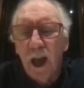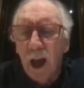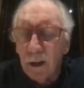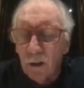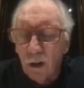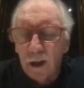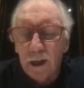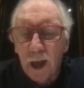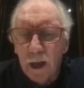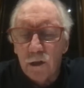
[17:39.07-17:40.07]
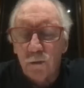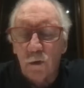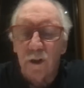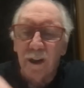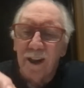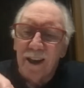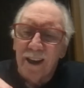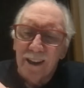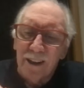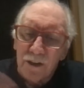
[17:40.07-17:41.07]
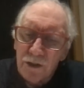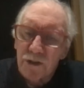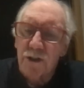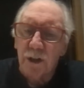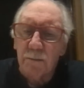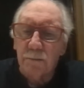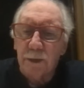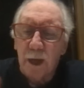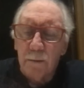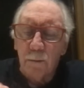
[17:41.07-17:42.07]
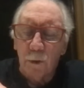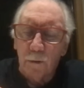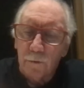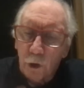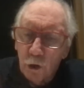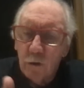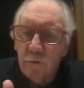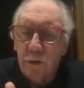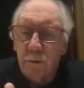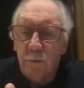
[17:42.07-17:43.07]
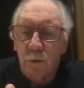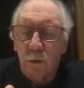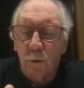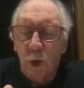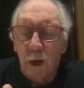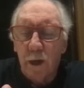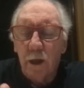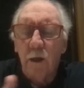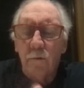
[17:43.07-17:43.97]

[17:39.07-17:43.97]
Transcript: unlike Ashwin, he doesn't seem capable of curving the ball away